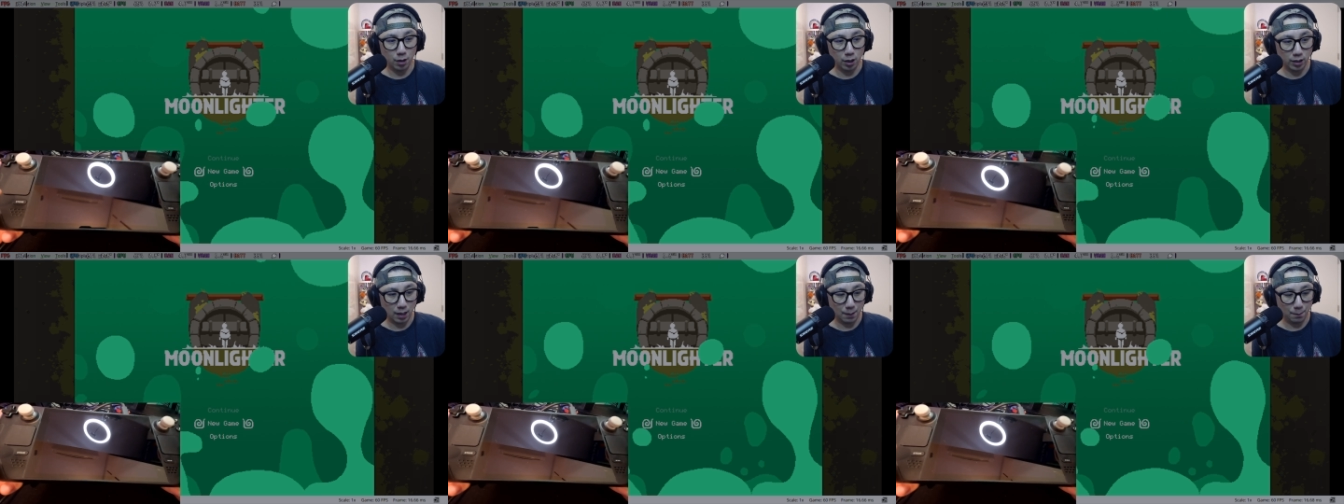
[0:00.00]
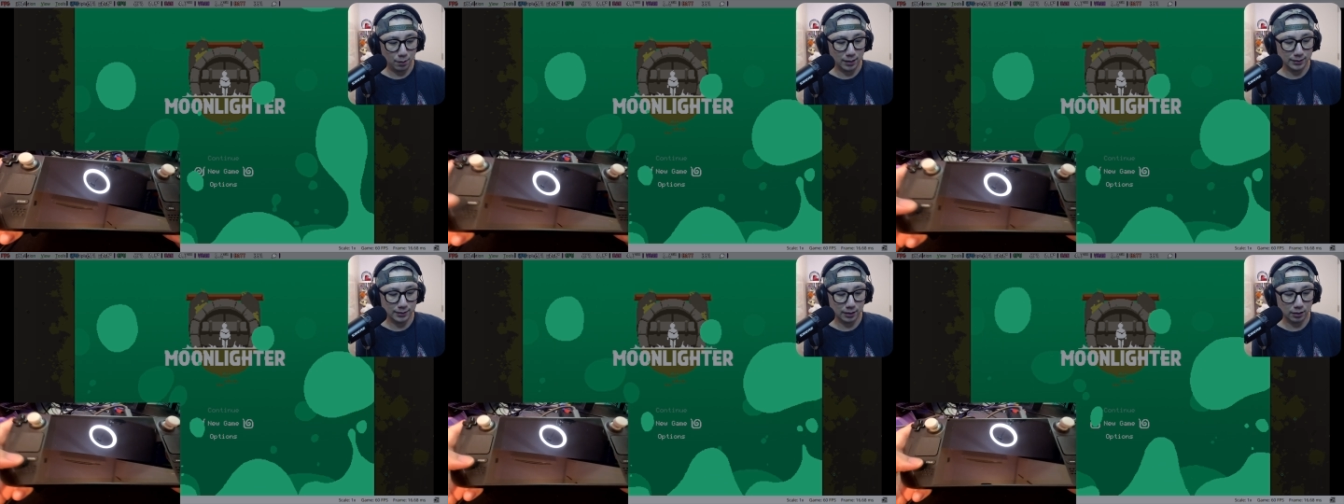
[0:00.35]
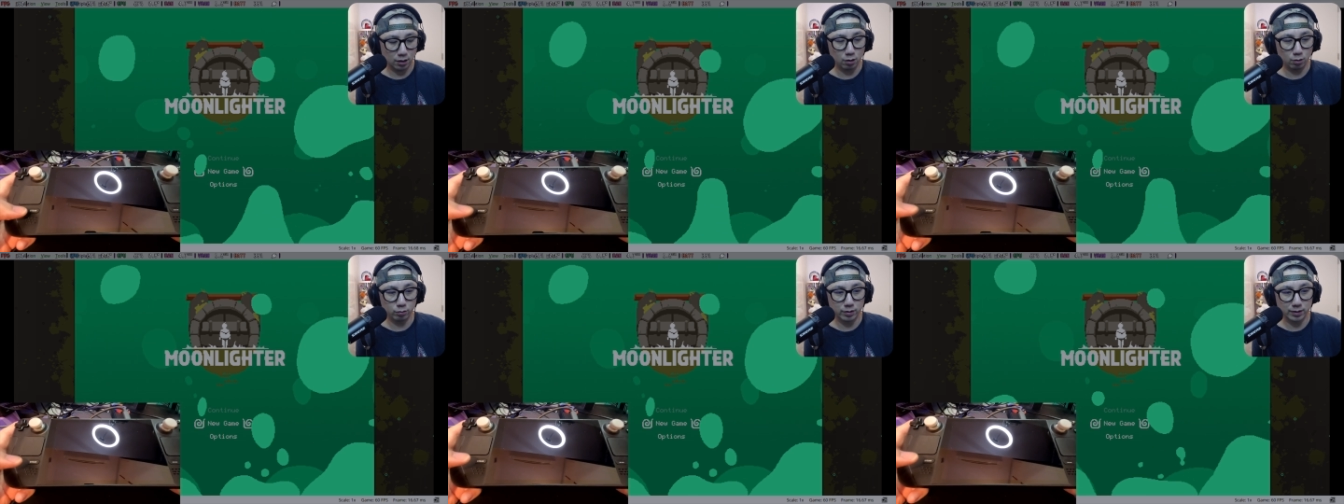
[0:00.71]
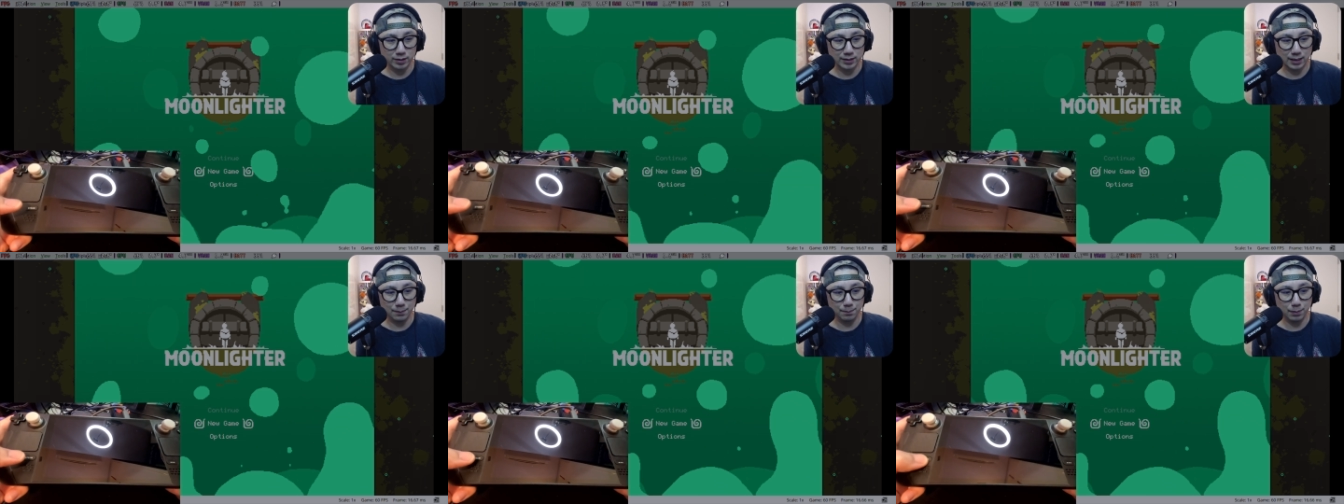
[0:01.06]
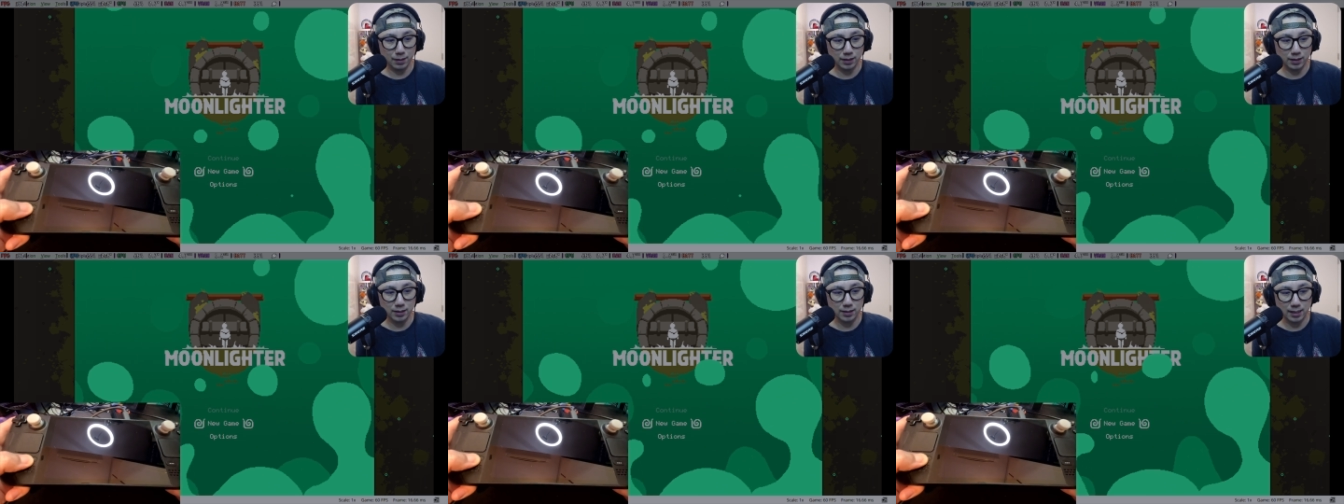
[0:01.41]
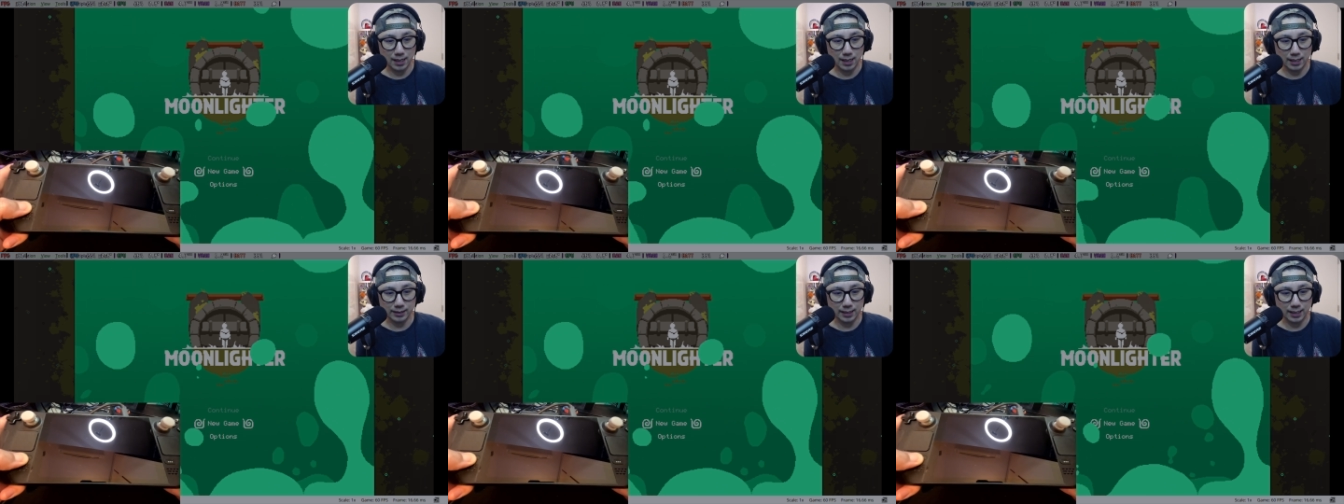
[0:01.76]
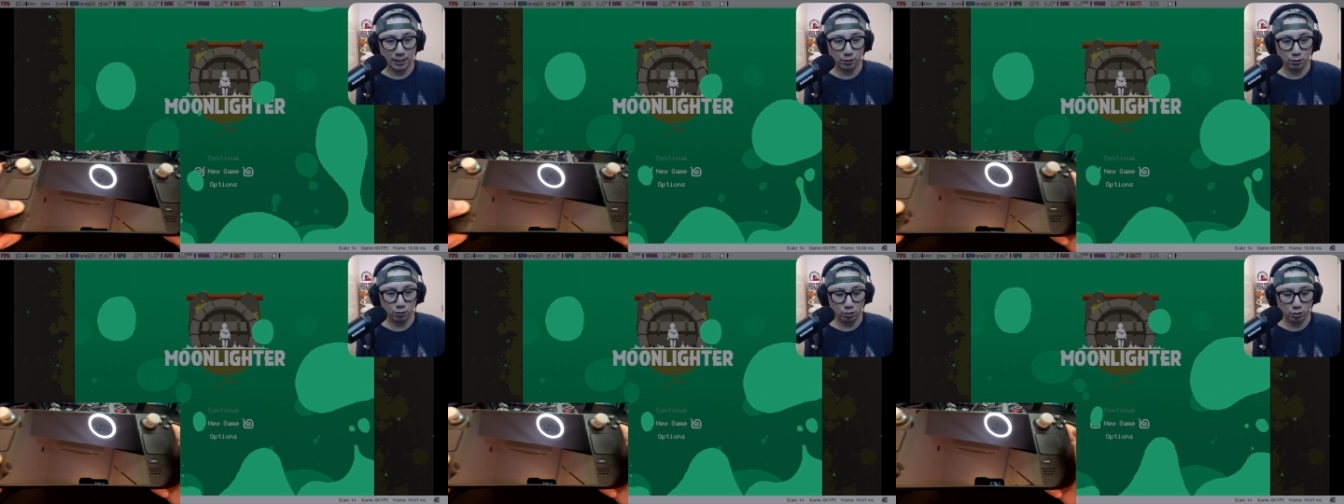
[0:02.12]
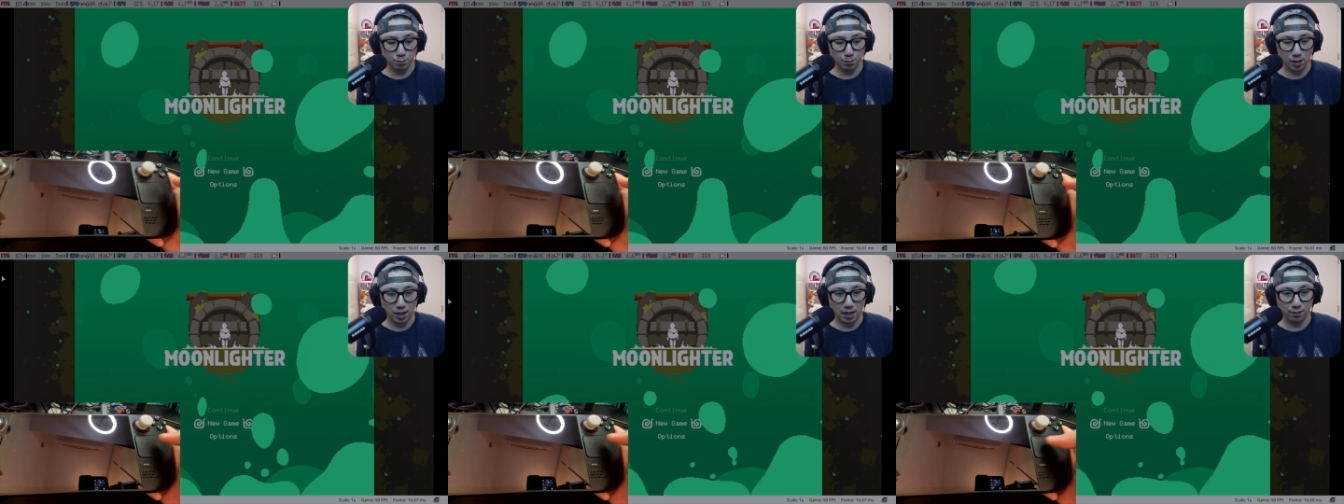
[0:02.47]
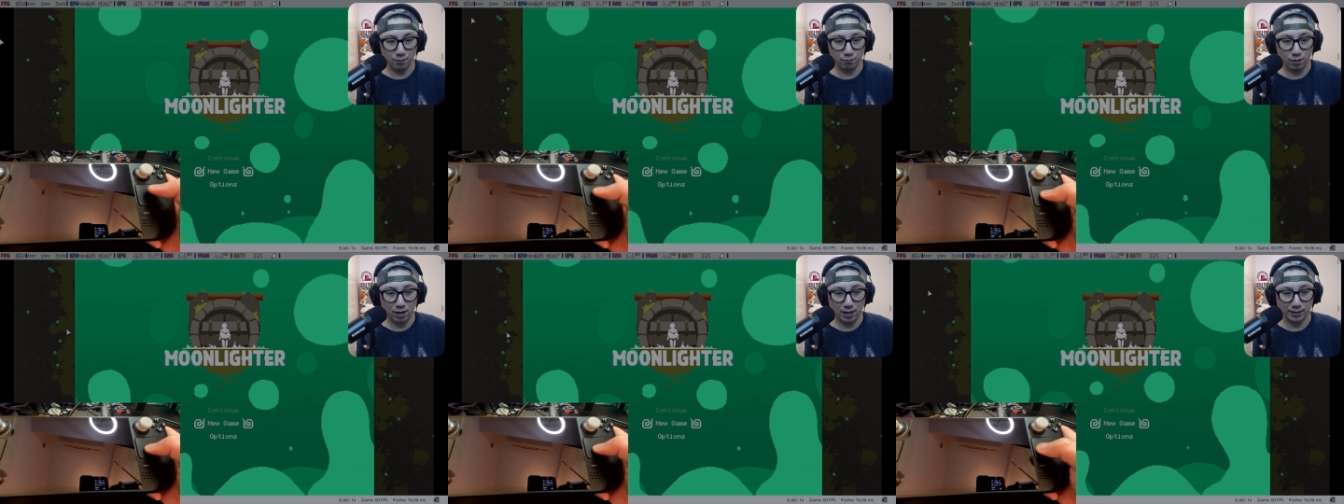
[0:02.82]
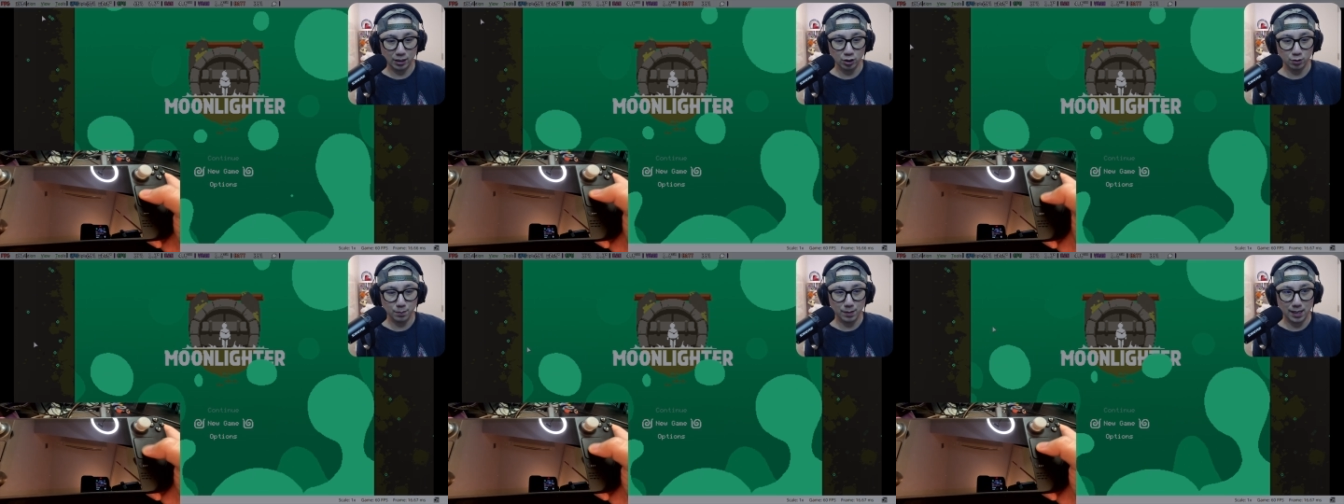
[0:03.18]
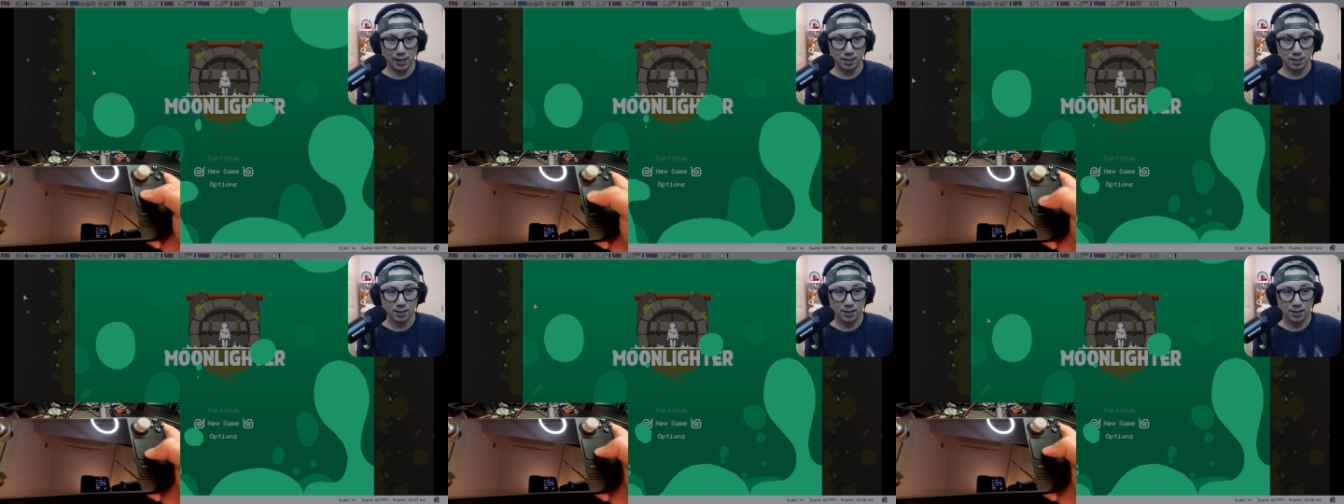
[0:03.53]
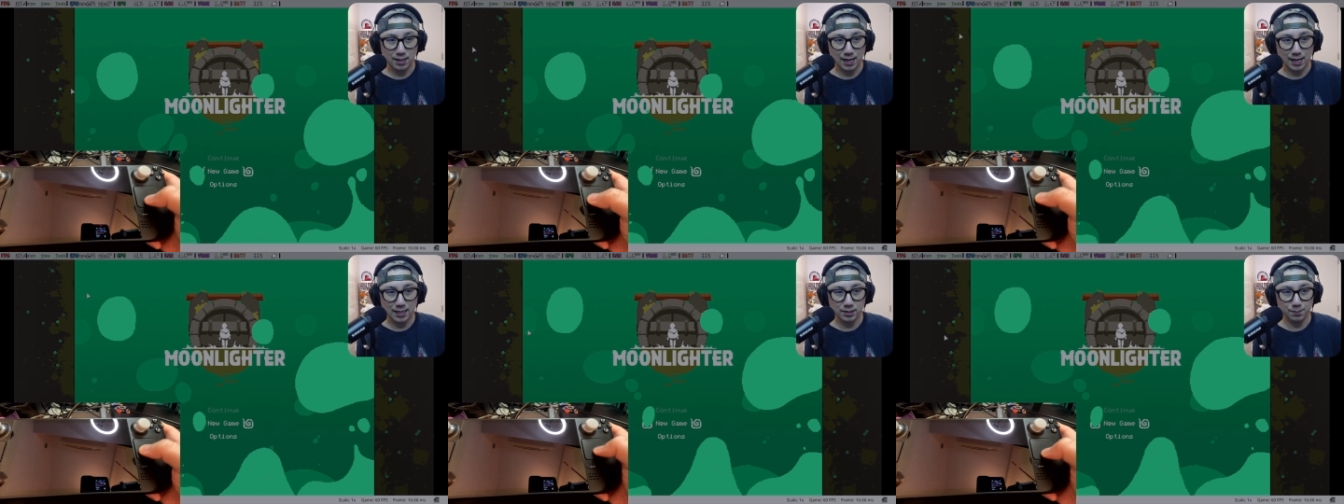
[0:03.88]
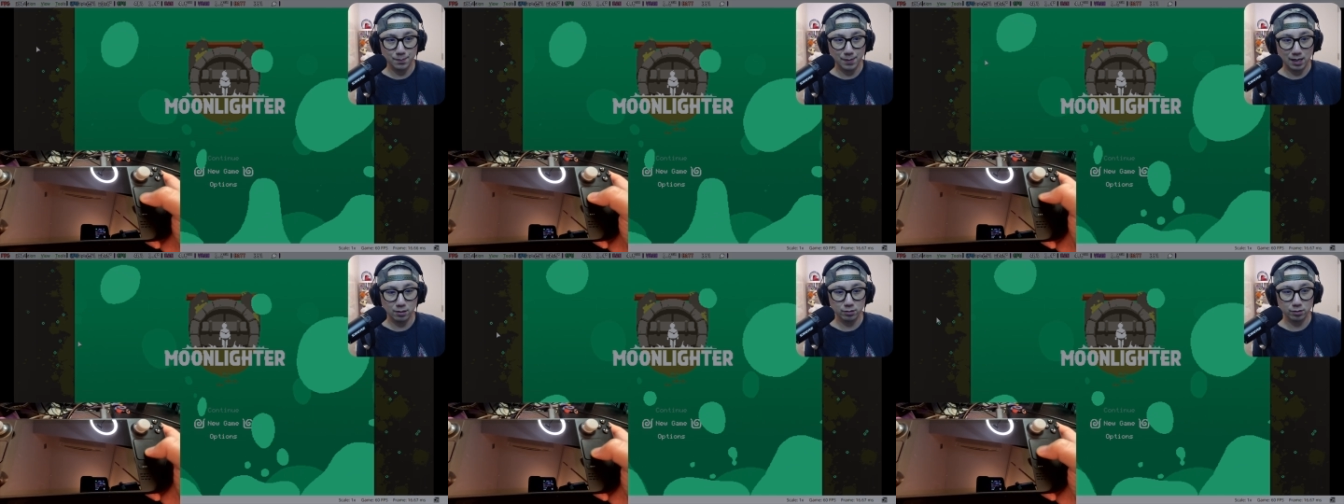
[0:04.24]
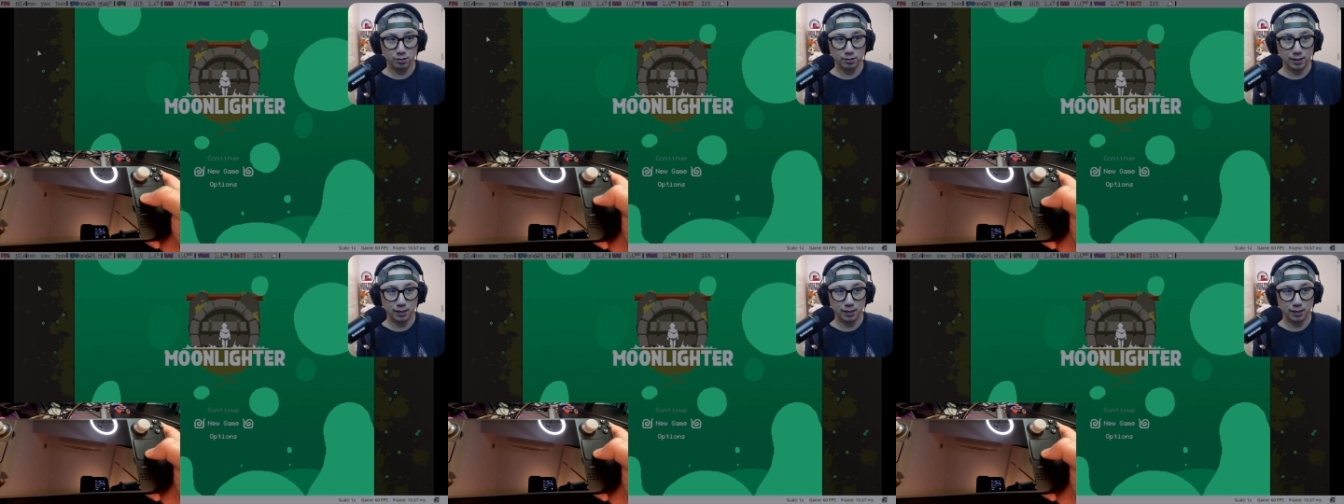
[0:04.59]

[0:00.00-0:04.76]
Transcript: I press and hold the Steam button and then use my right touchpad as mouse.